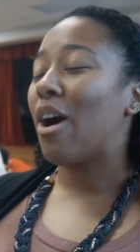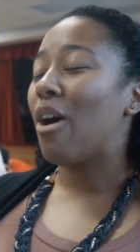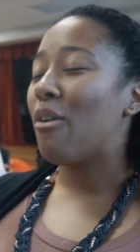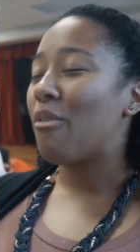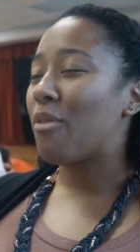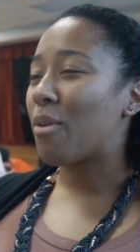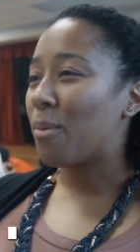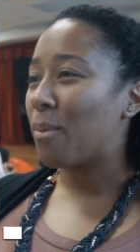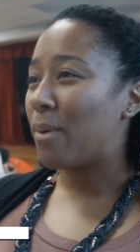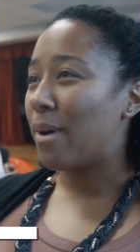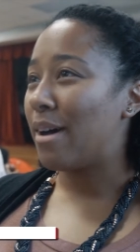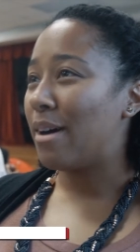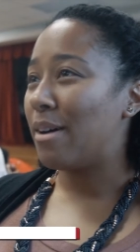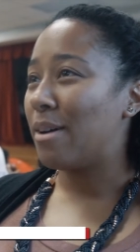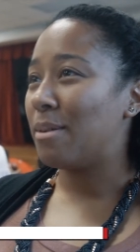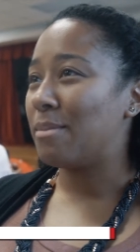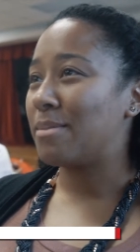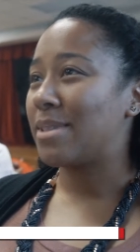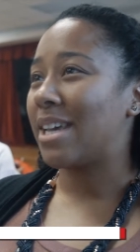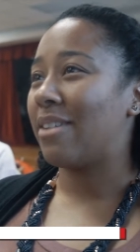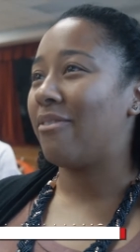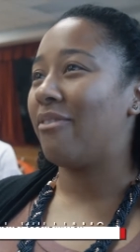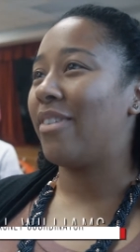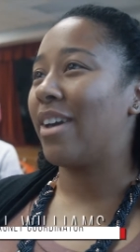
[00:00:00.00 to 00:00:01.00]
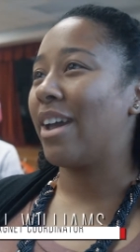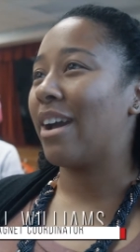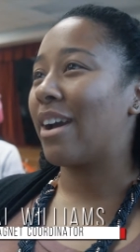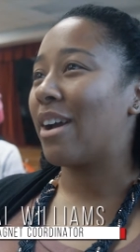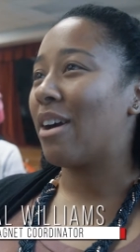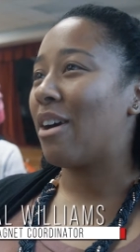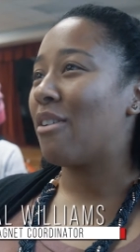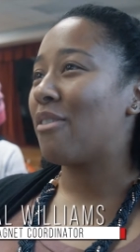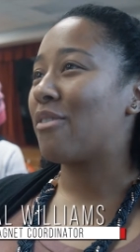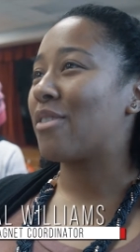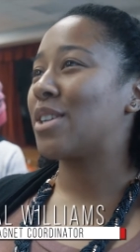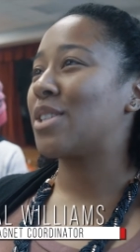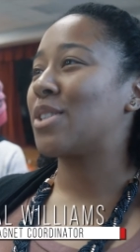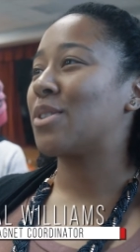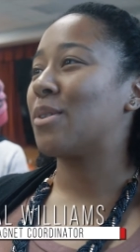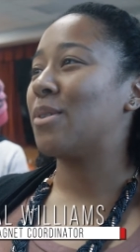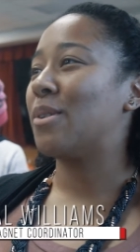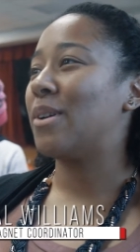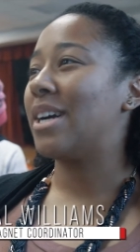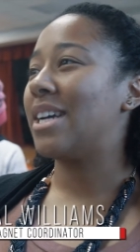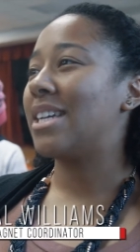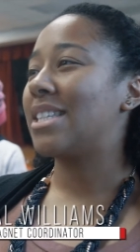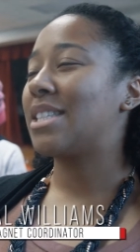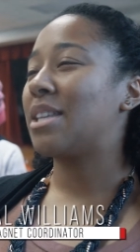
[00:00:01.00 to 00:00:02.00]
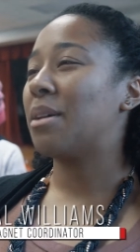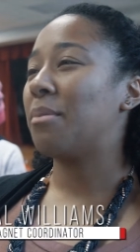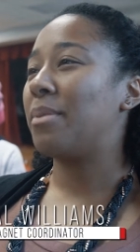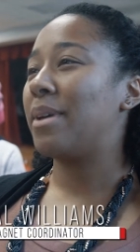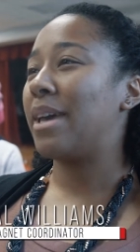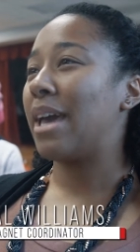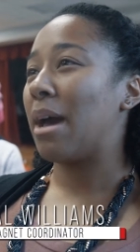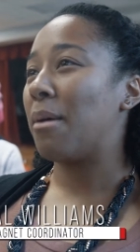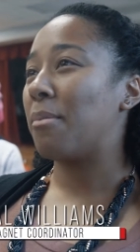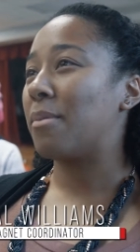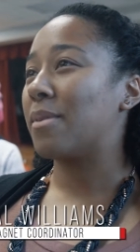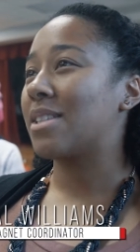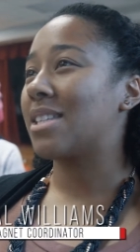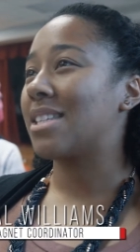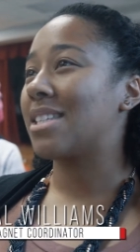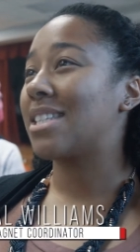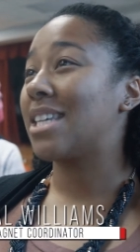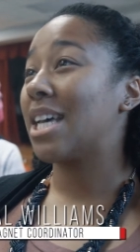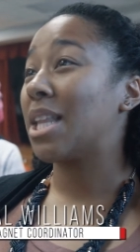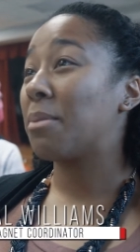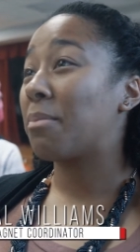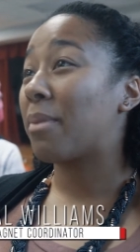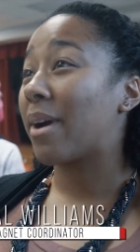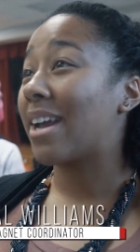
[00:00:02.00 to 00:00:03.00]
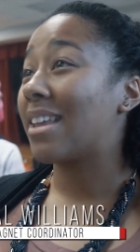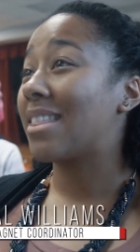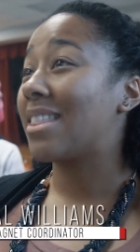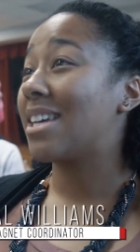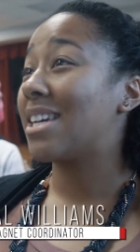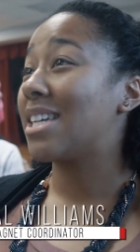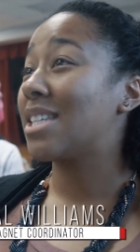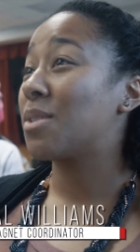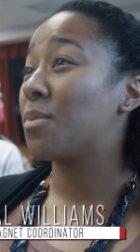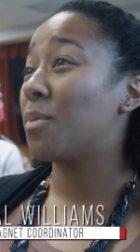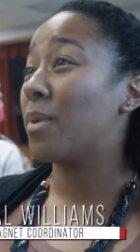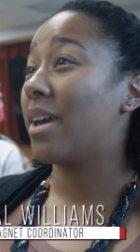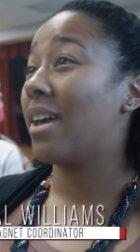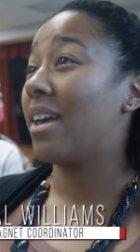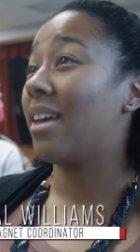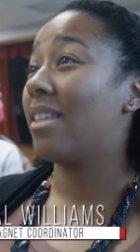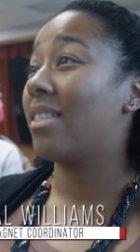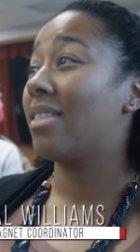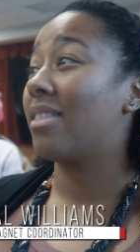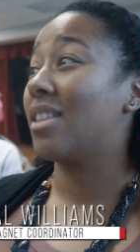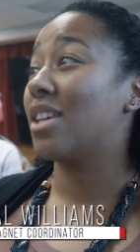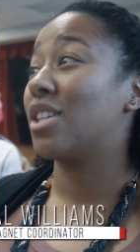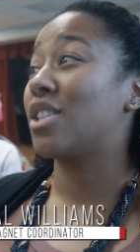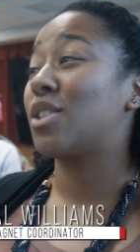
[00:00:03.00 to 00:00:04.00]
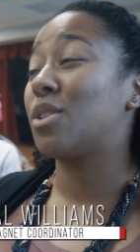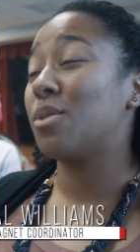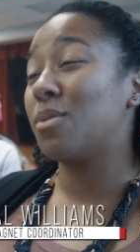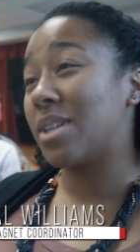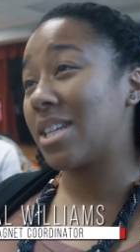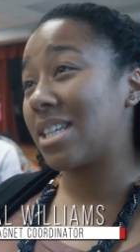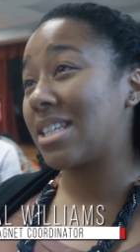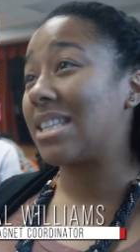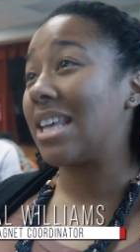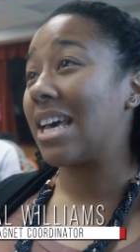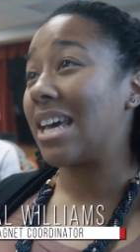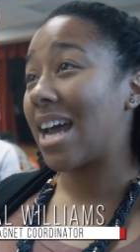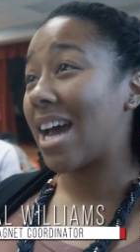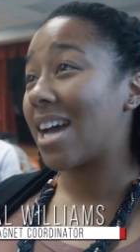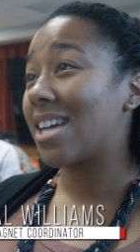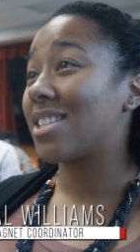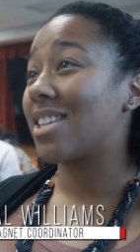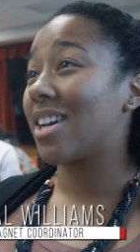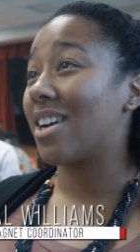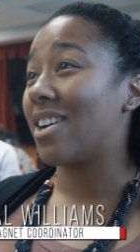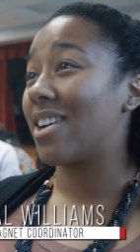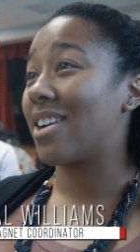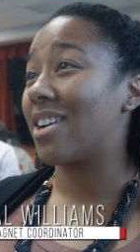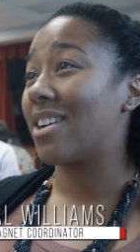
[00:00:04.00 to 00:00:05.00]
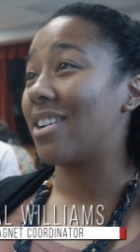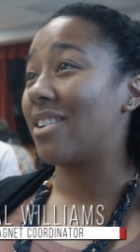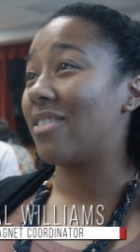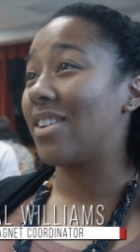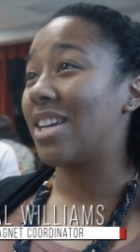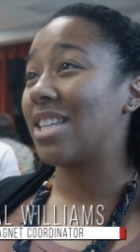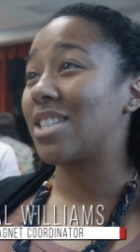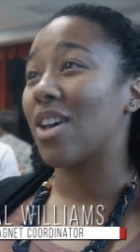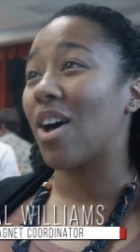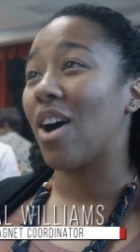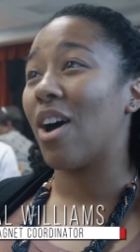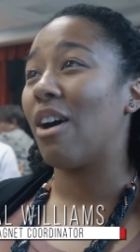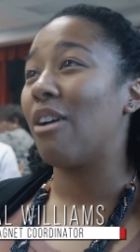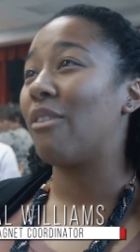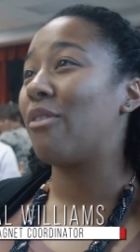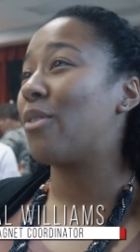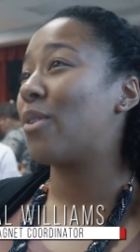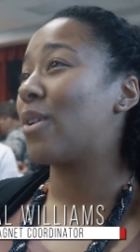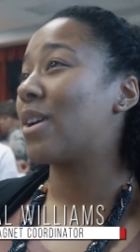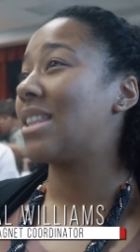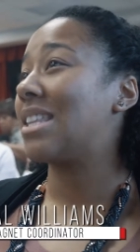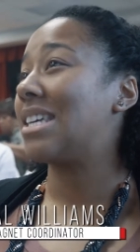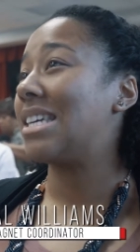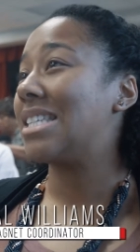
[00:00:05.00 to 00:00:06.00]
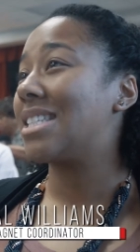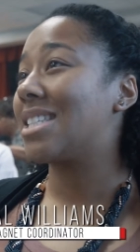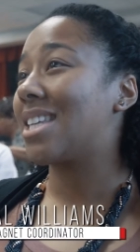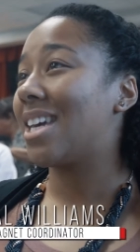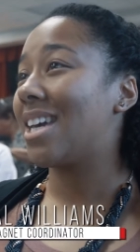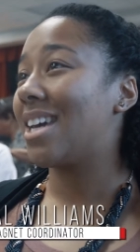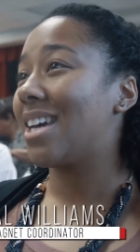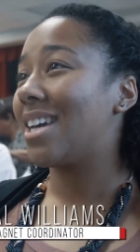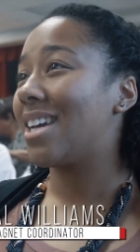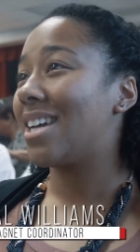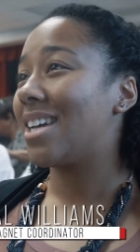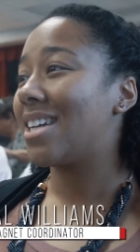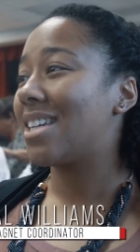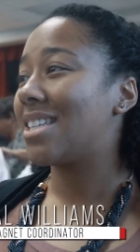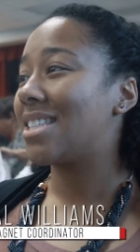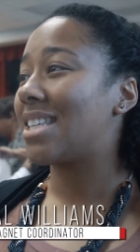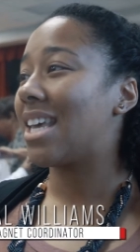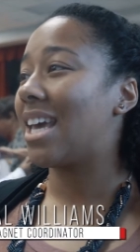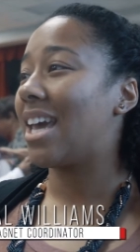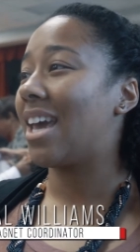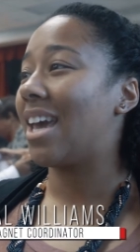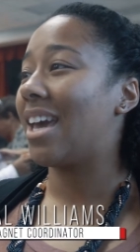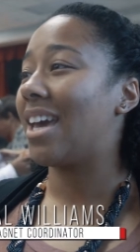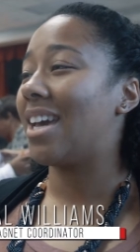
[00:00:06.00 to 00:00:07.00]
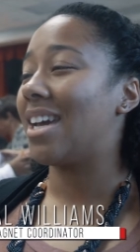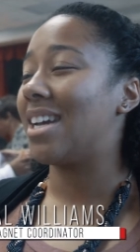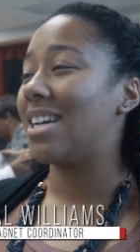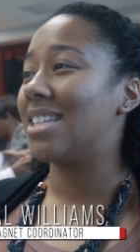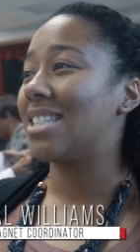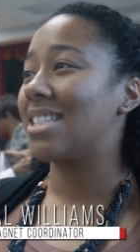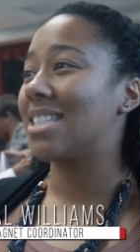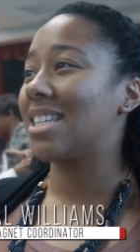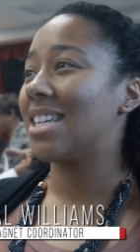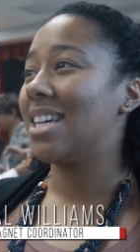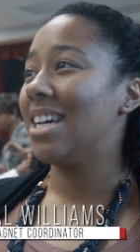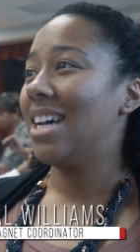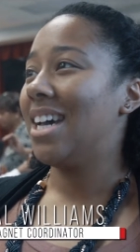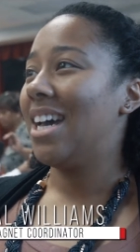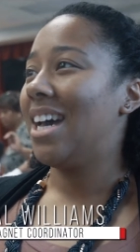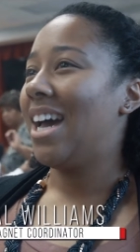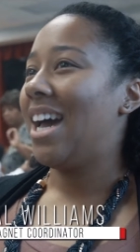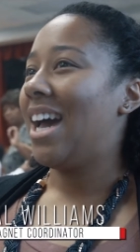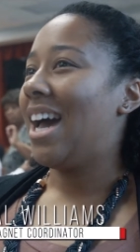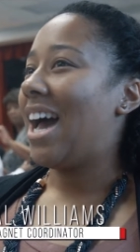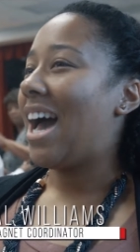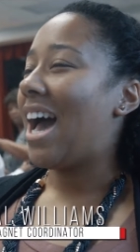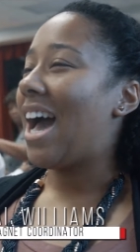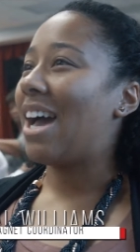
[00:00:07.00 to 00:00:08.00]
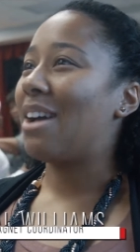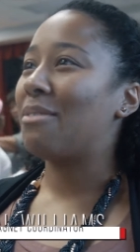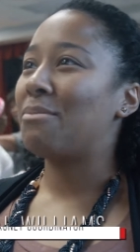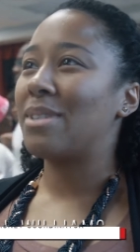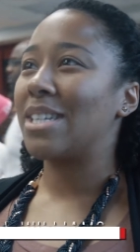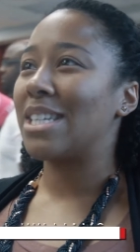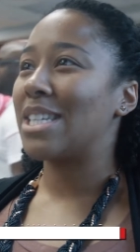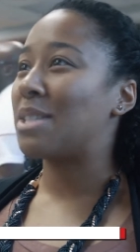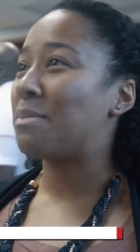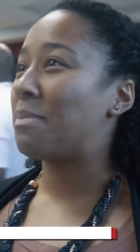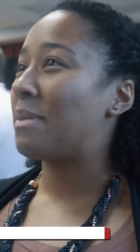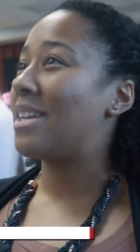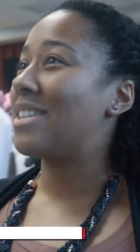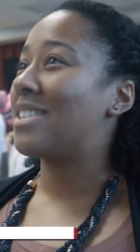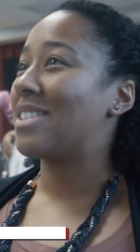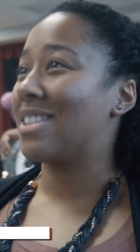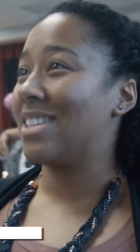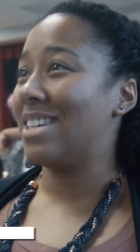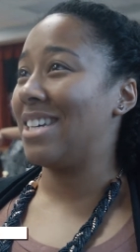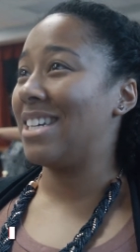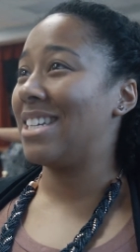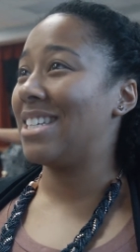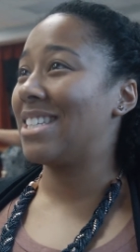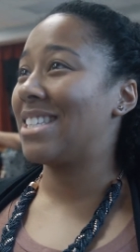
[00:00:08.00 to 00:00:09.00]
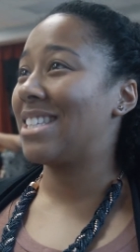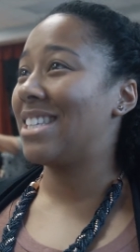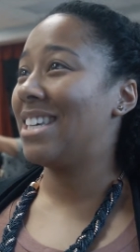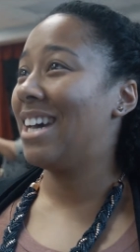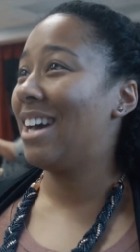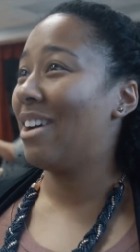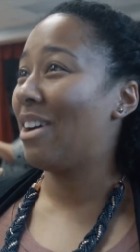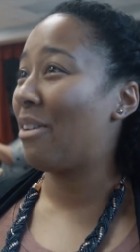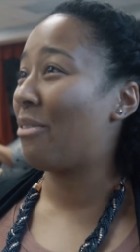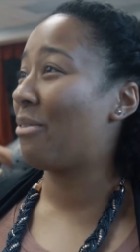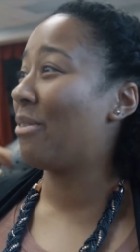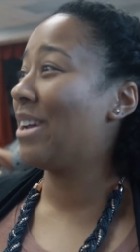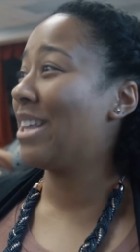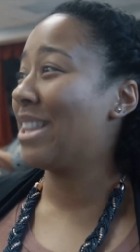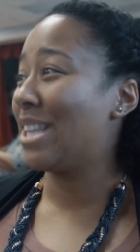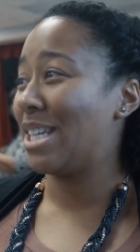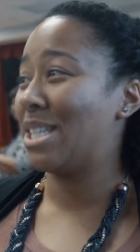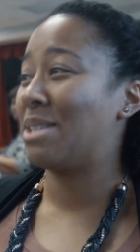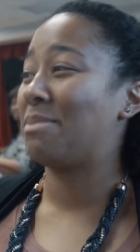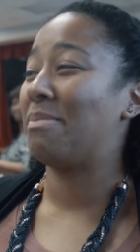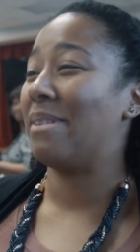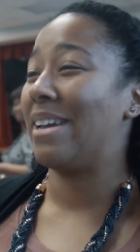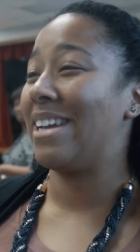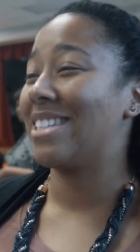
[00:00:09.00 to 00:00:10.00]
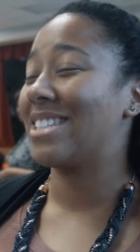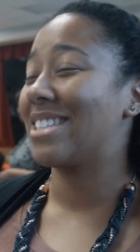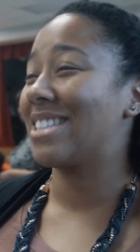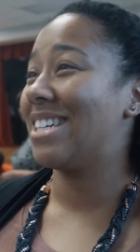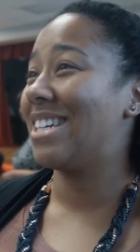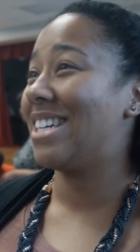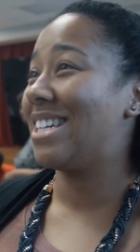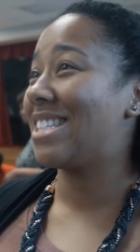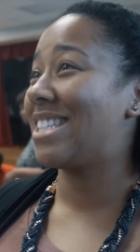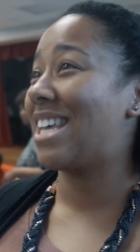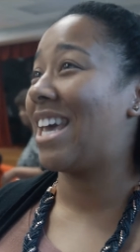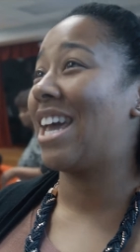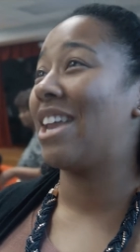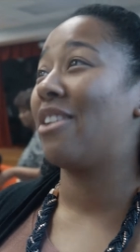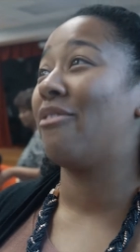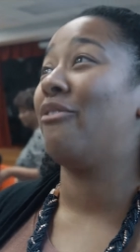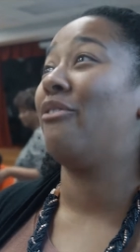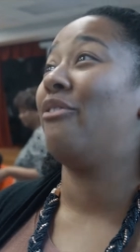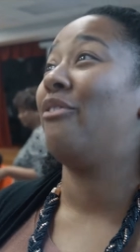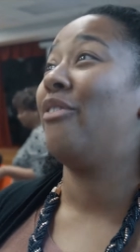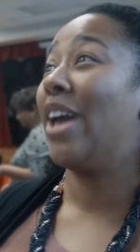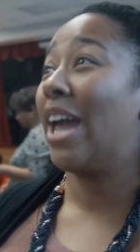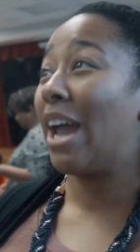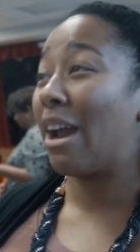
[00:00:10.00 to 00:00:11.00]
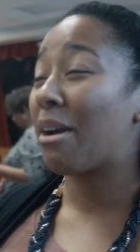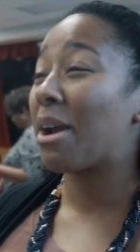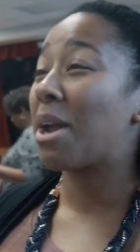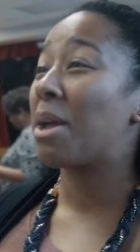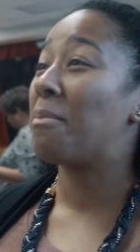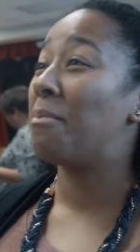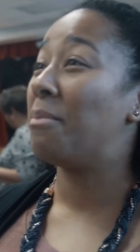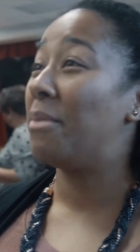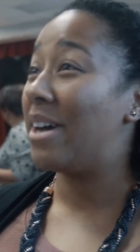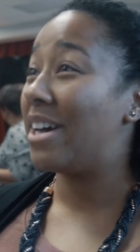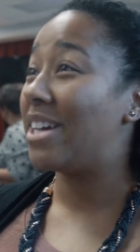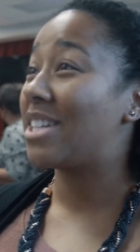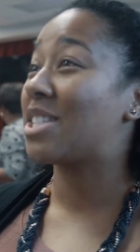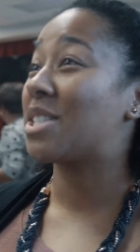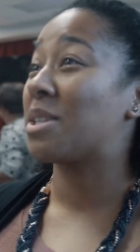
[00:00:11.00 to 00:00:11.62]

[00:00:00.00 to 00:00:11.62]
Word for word: overwhelmed and very overjoyed to be able to celebrate this with the students that I serve. It's all for these kids and I'm just speechless, I'm really speechless and very much